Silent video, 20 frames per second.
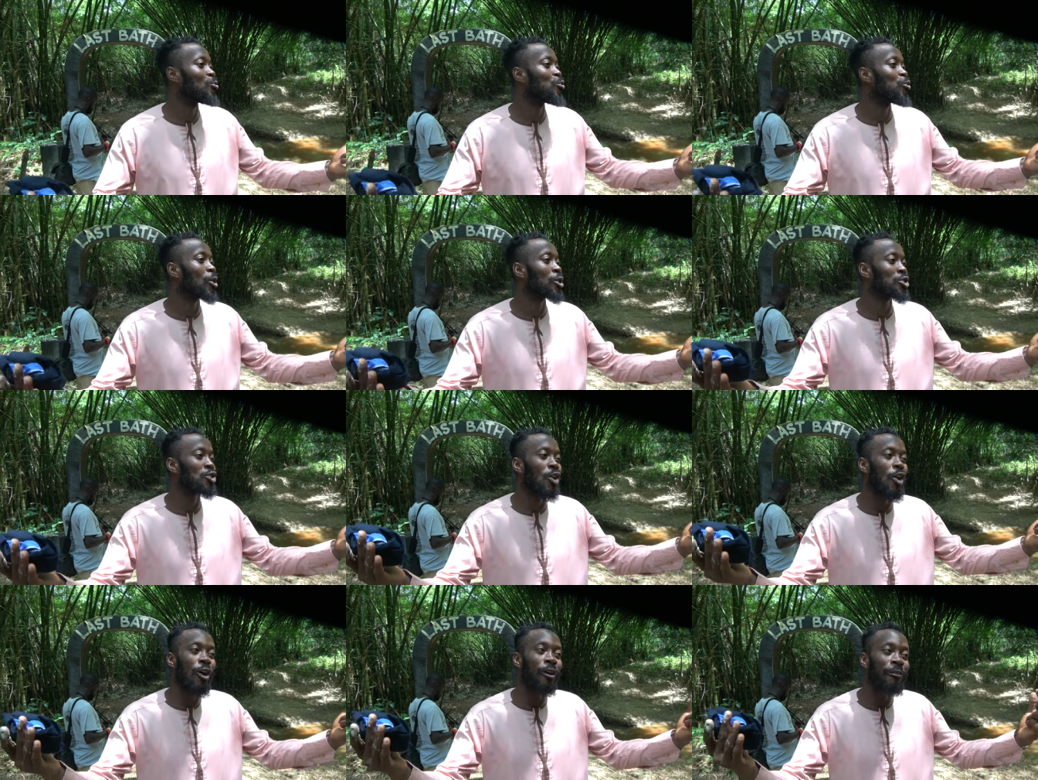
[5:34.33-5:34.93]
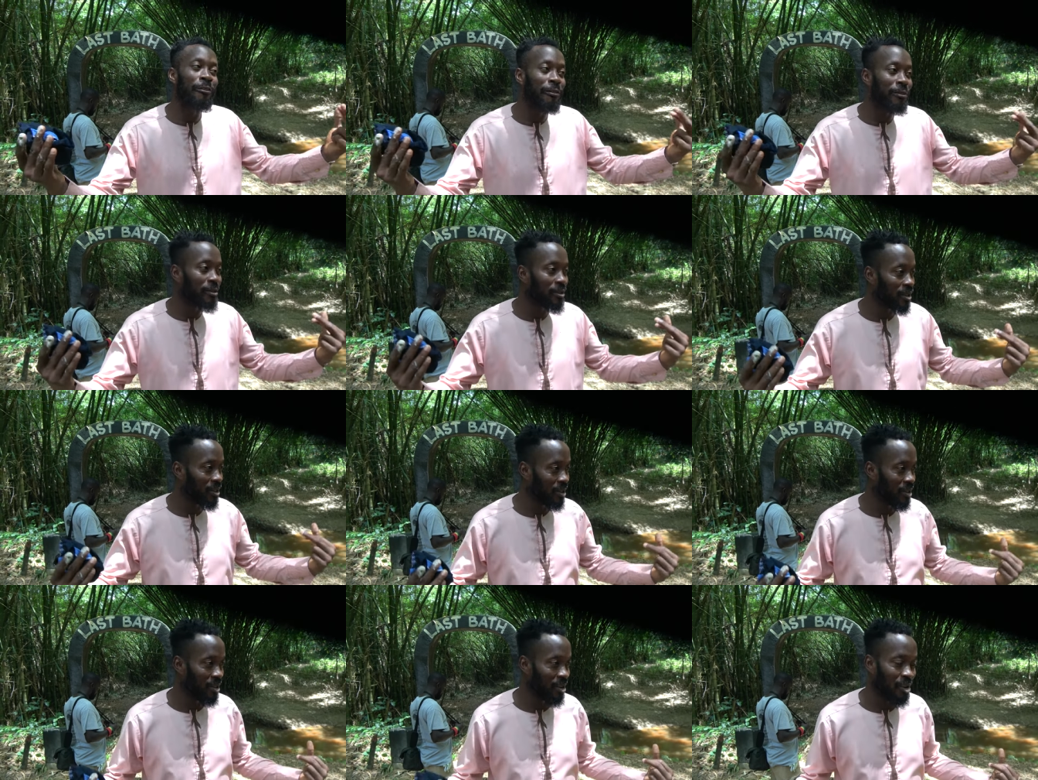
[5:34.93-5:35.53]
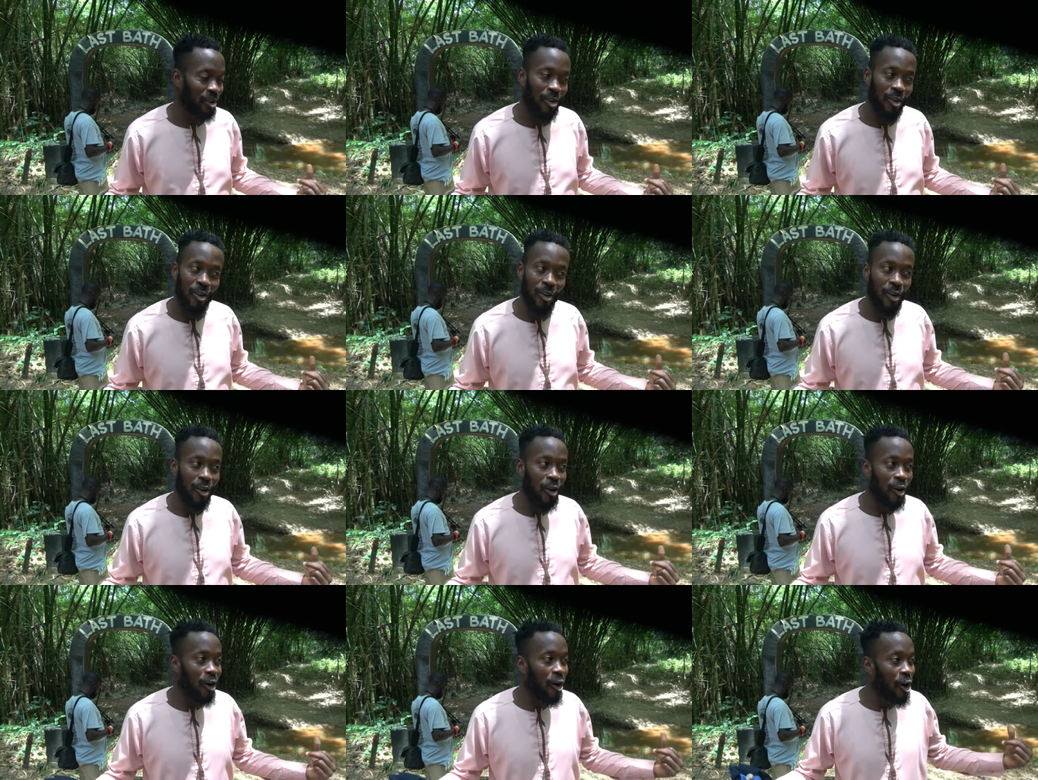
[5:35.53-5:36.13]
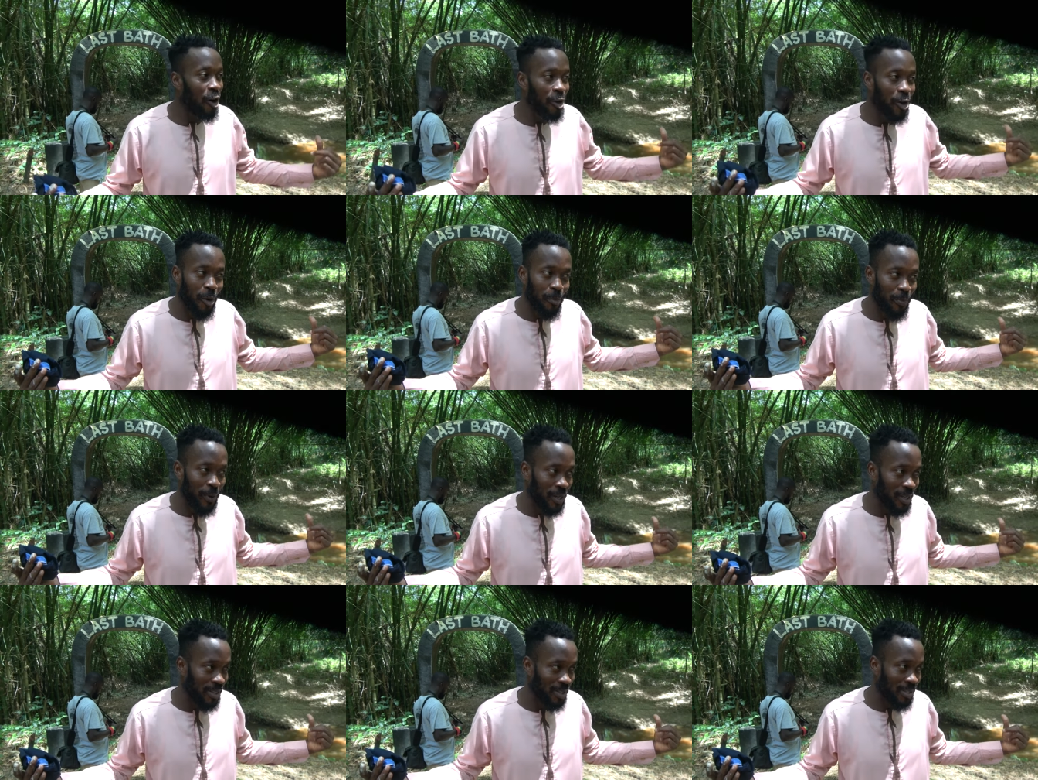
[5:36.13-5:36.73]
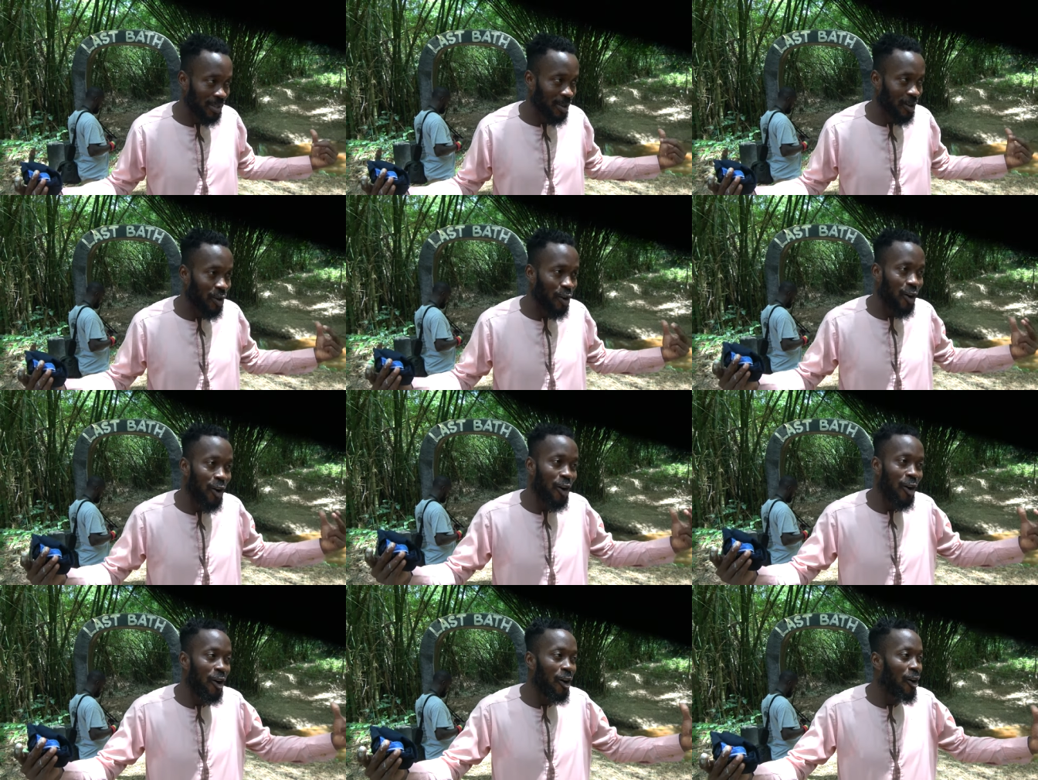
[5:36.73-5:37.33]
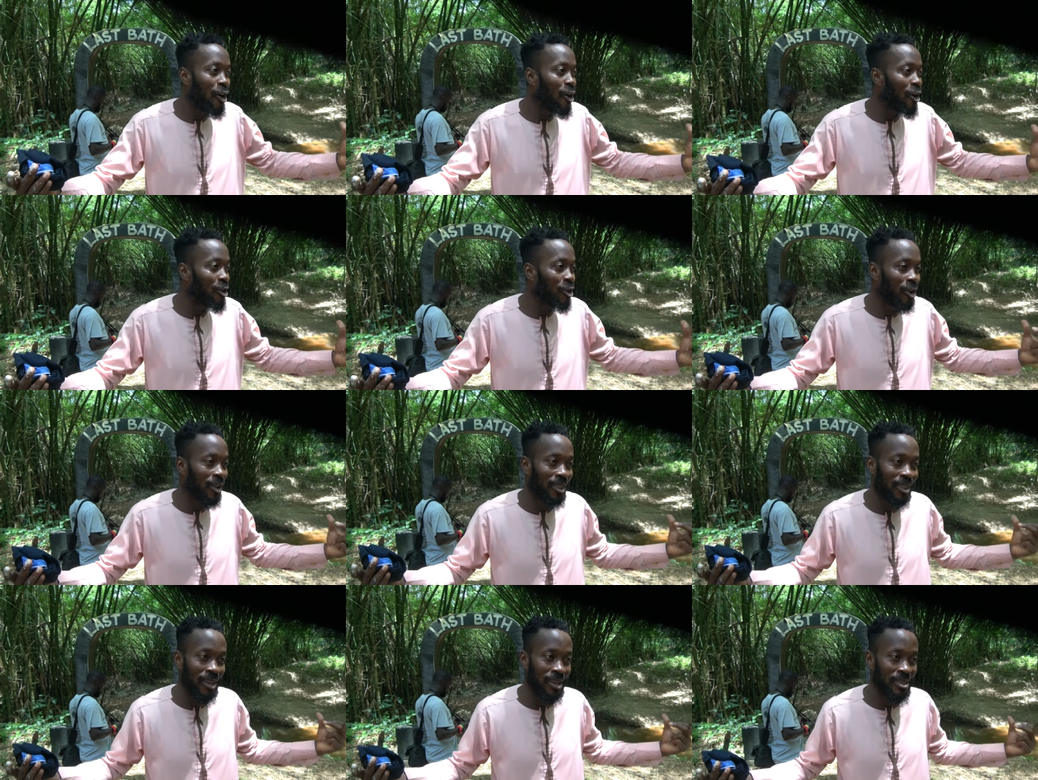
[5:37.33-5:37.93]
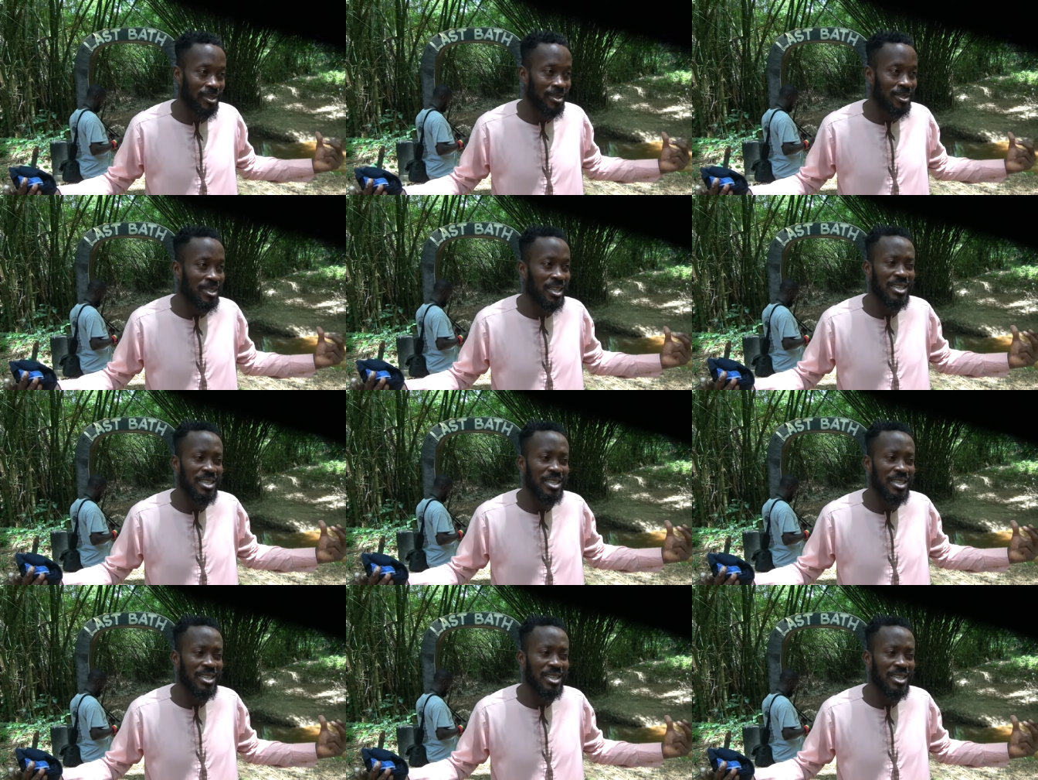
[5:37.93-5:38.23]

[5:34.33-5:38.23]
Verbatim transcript: wash off all your pains, all your things.